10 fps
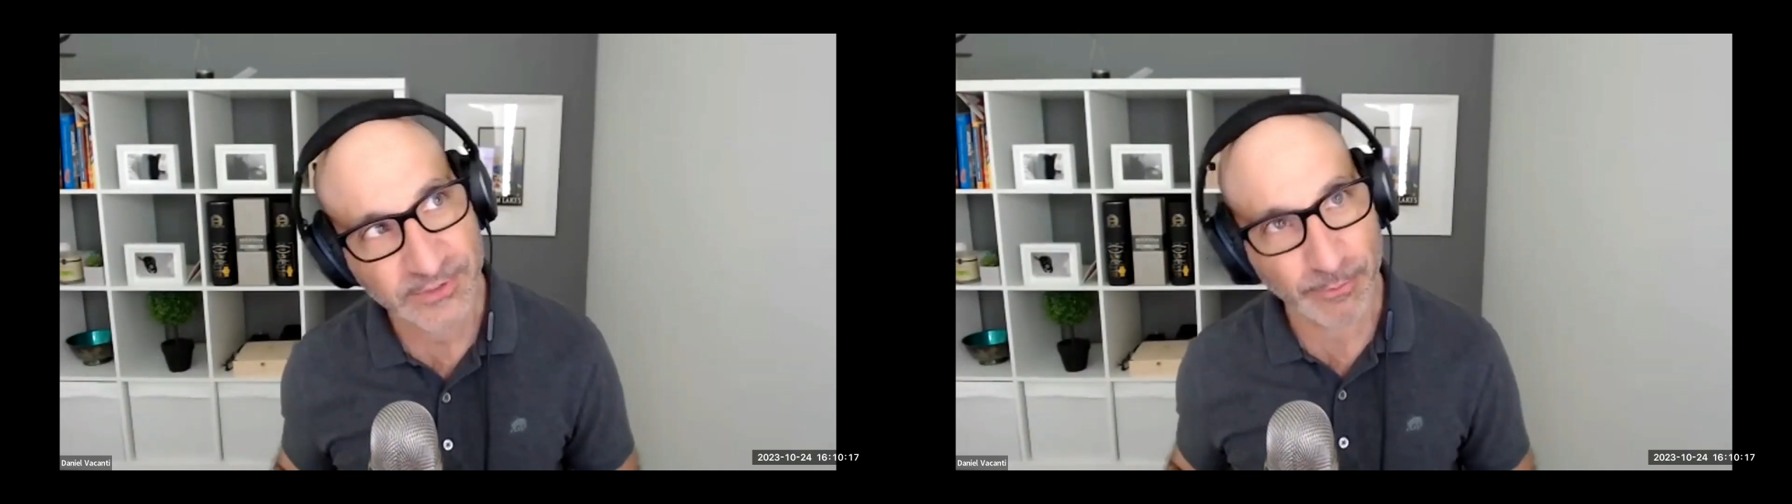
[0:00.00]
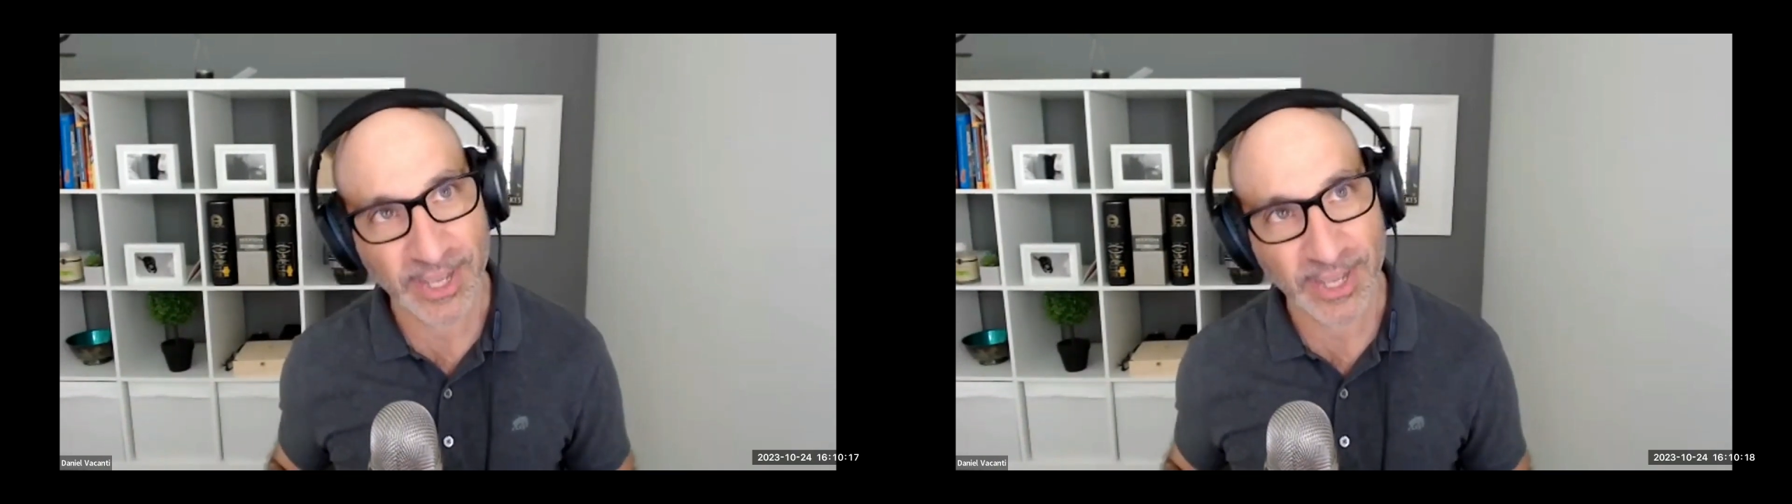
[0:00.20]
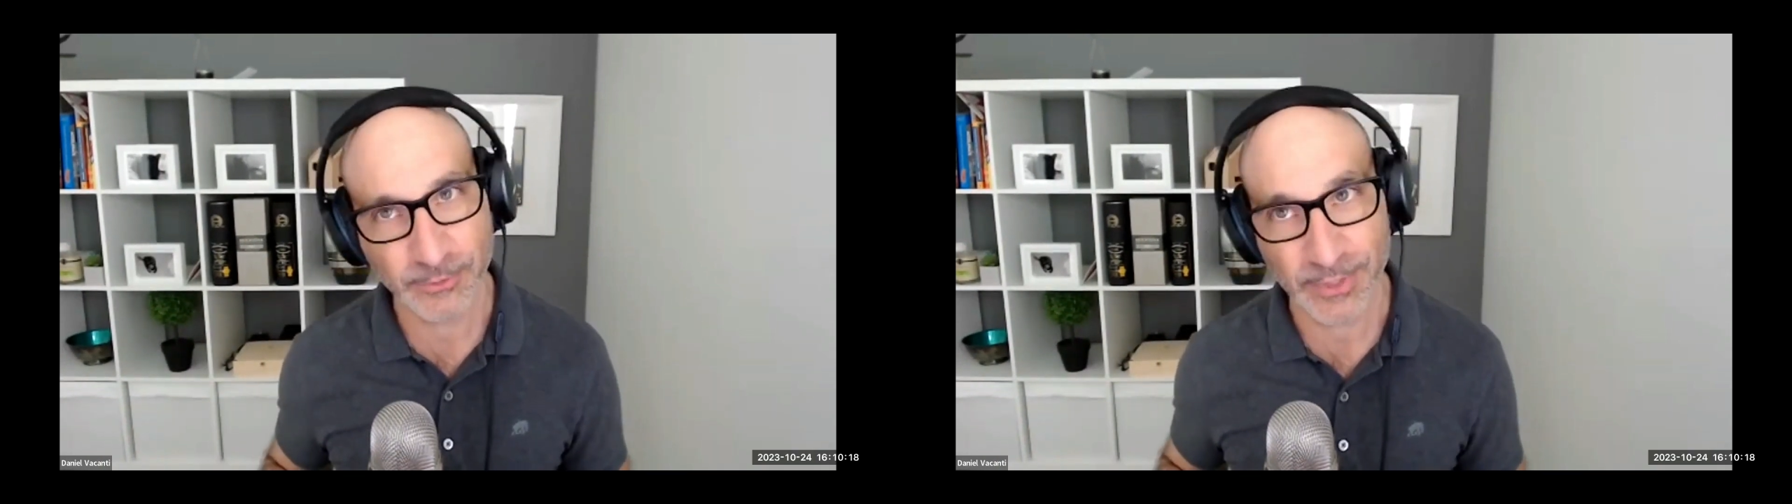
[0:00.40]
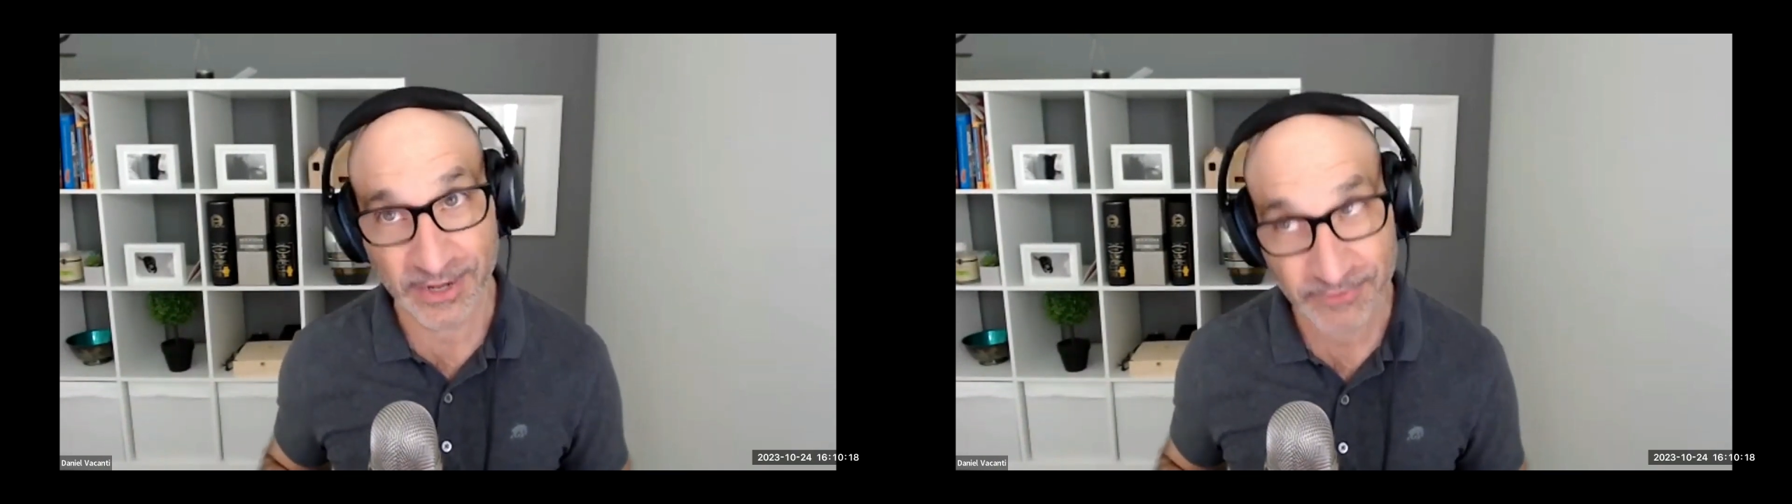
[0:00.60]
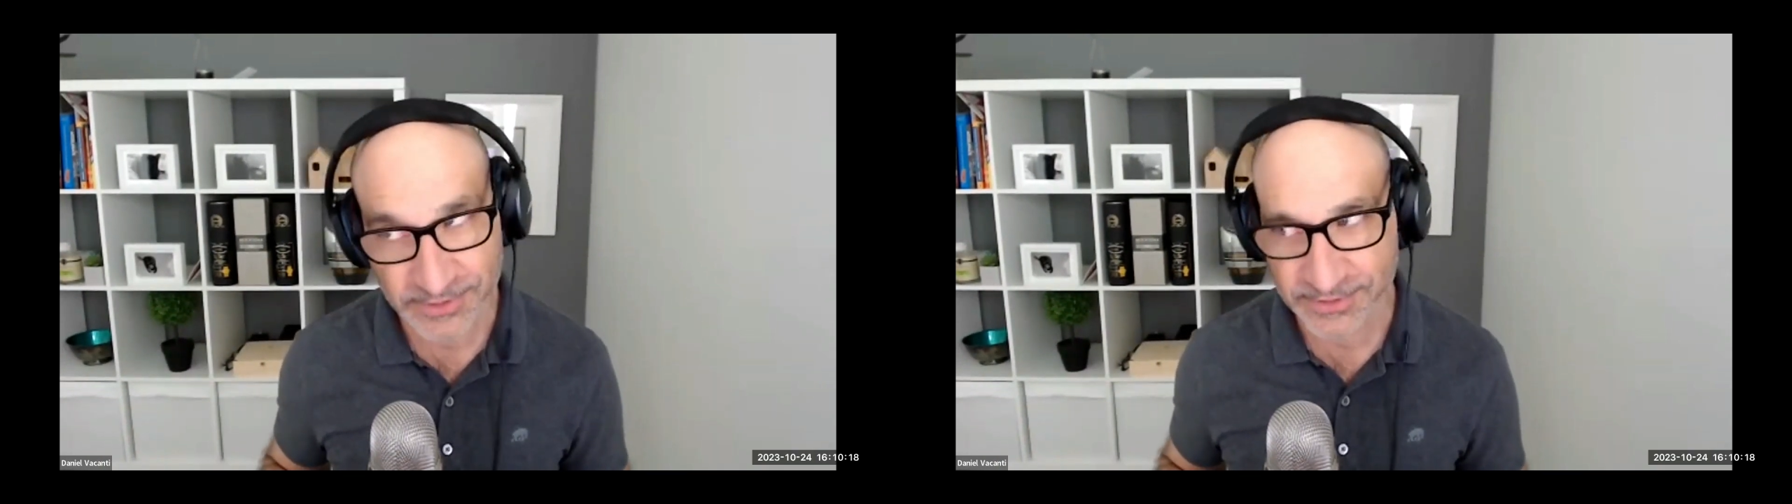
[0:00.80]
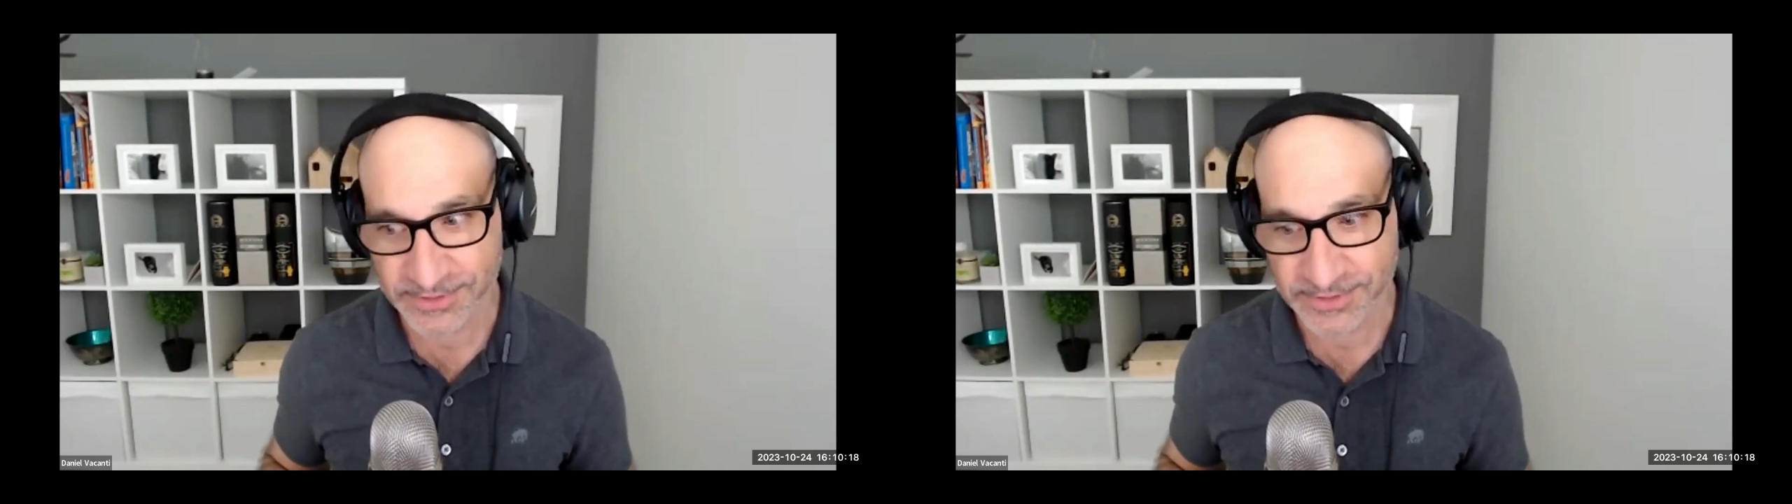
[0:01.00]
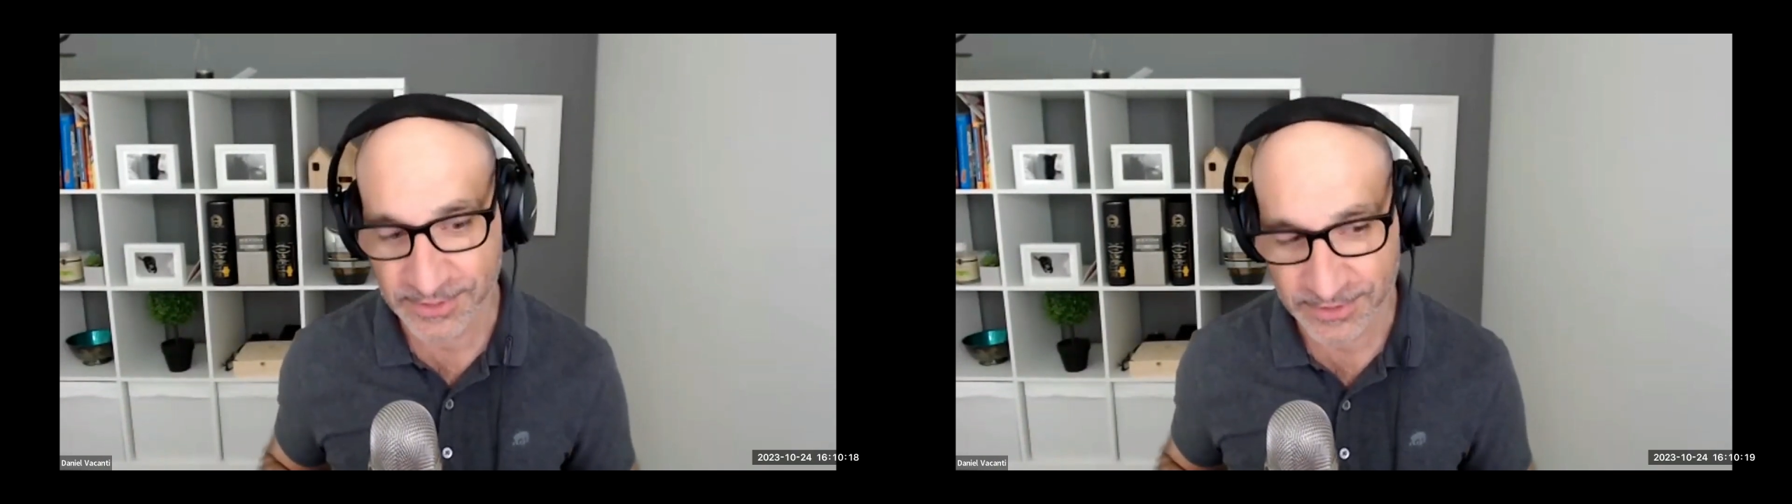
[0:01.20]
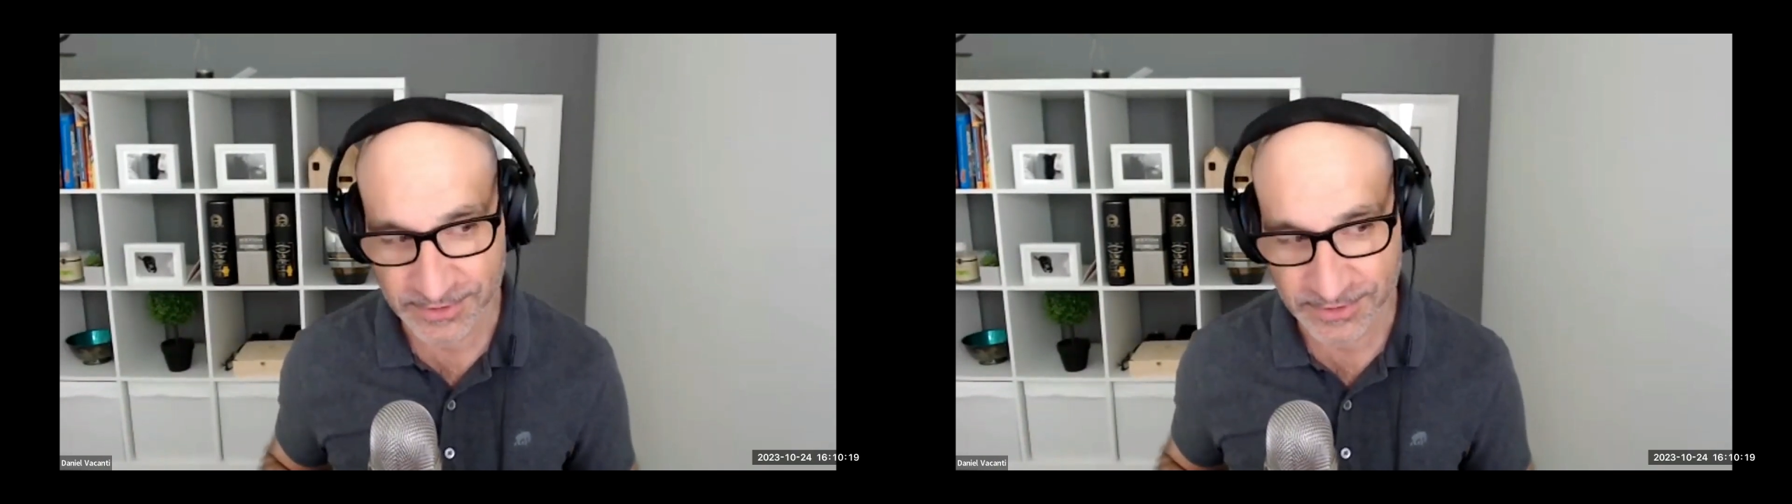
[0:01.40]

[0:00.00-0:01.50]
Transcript: impossible. I have to